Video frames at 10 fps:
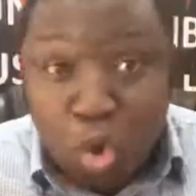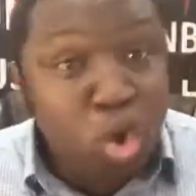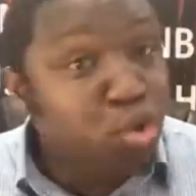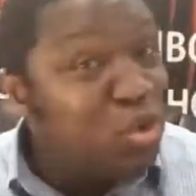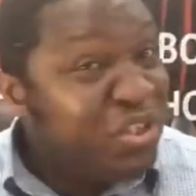
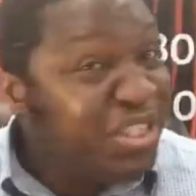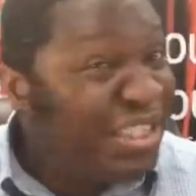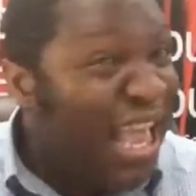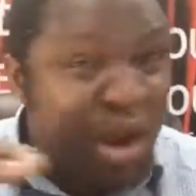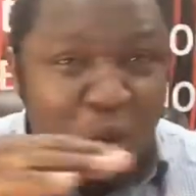You're going to
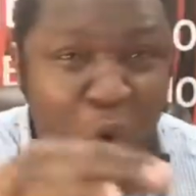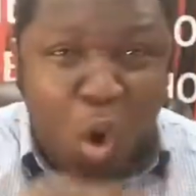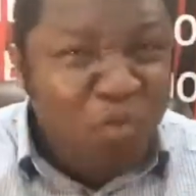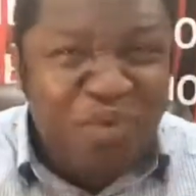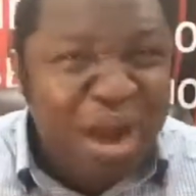sail
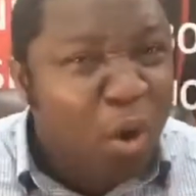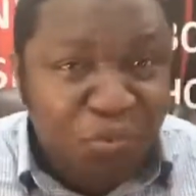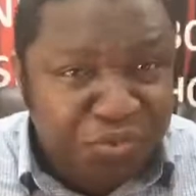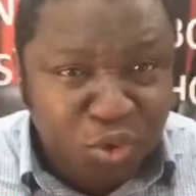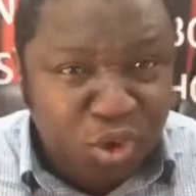over
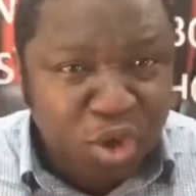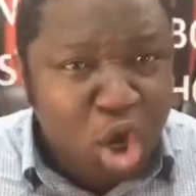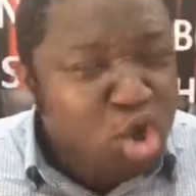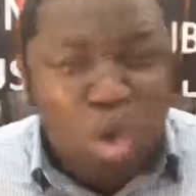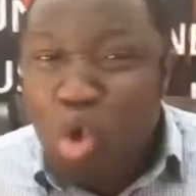
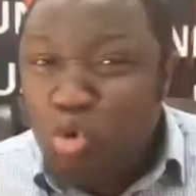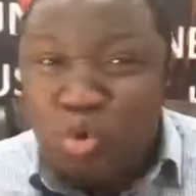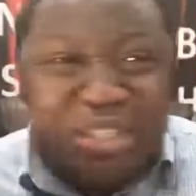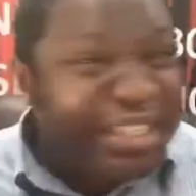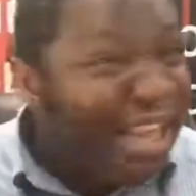confusion. You're
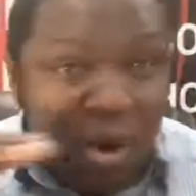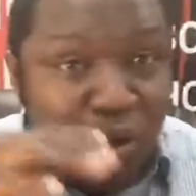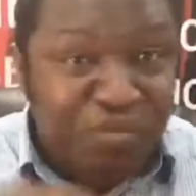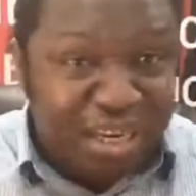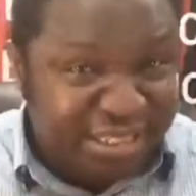going to
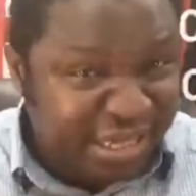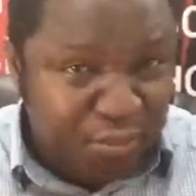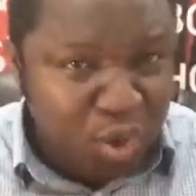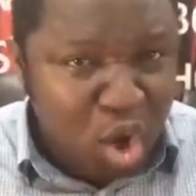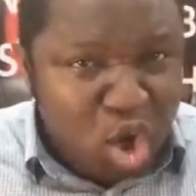sail over
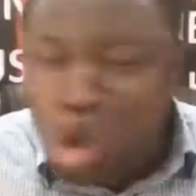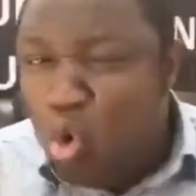shame.